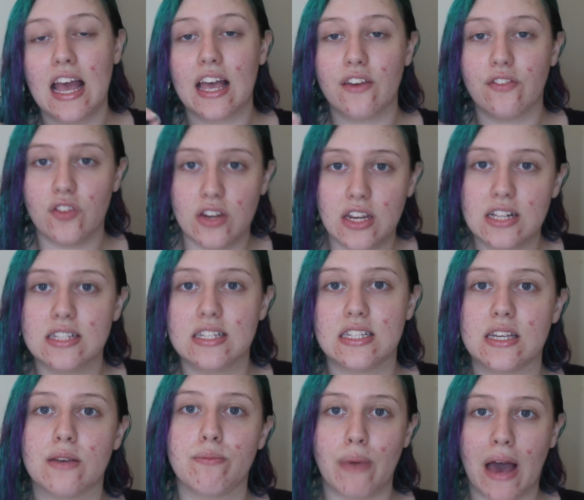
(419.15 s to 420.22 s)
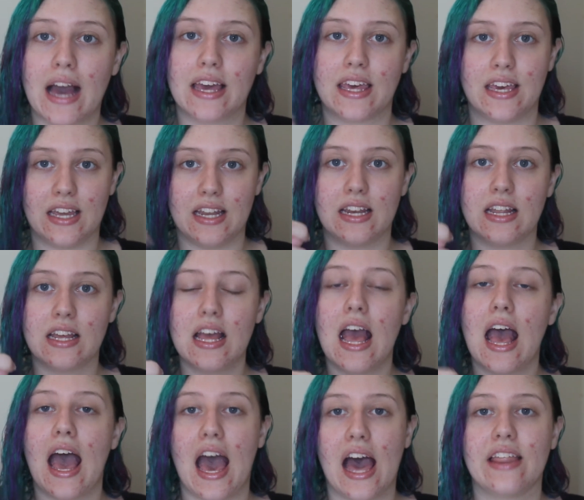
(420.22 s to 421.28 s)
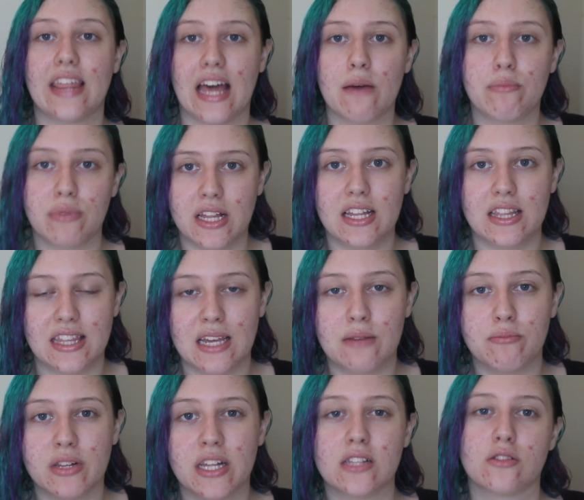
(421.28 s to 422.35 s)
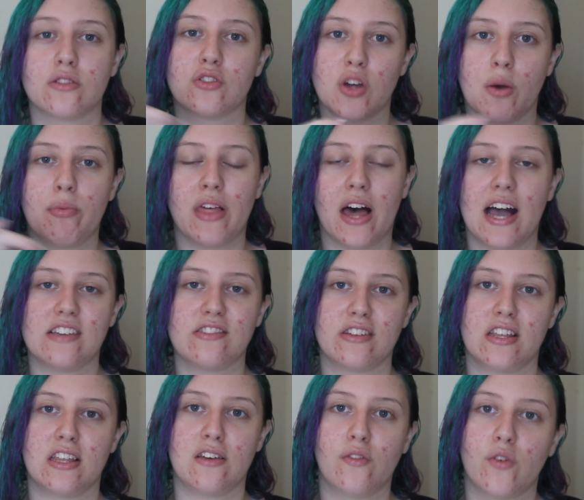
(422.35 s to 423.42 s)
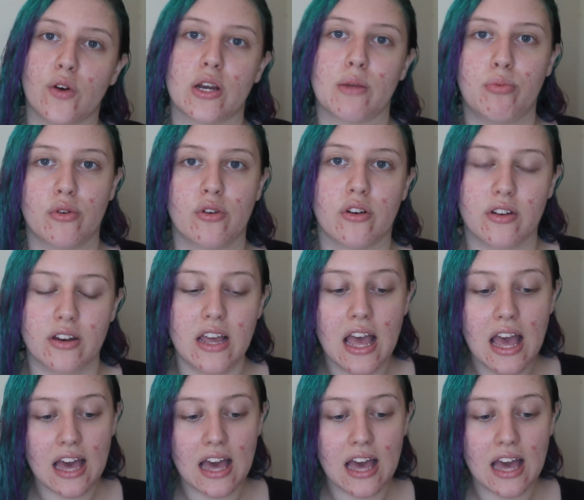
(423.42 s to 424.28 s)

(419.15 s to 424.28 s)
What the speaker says: If you need to dip back in, how that then blends on top of the eyeshadow that you've already put on.